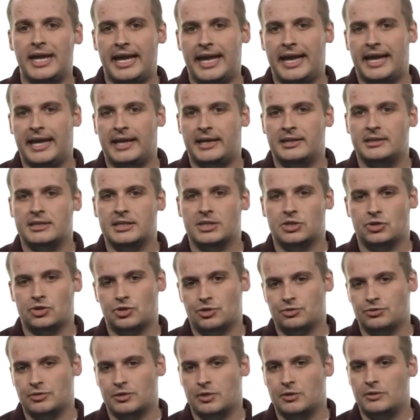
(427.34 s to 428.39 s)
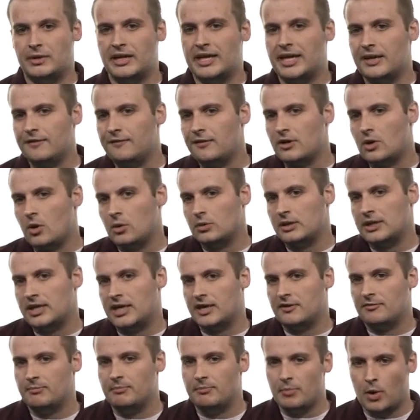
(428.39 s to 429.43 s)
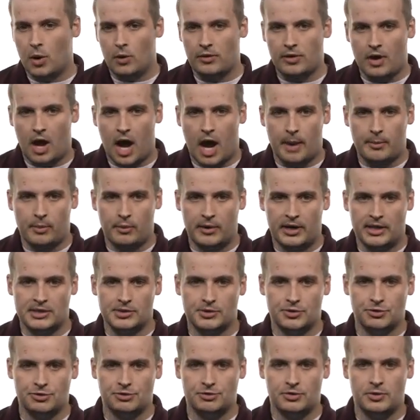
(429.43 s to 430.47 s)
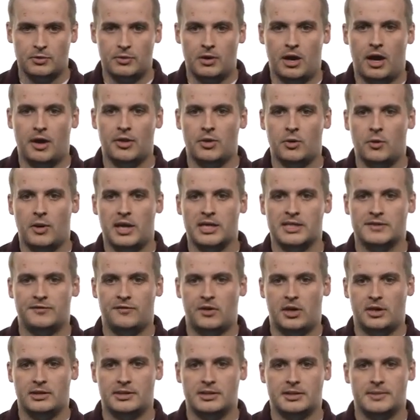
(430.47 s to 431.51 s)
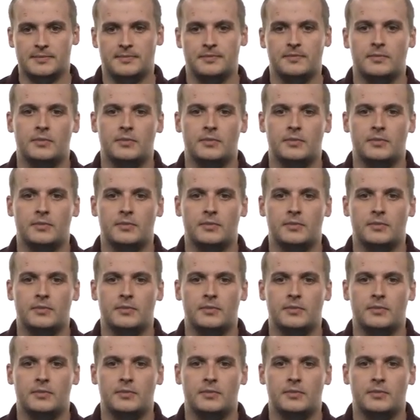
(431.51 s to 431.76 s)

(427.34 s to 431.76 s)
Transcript: AND is true if and only if both operands are true, otherwise false.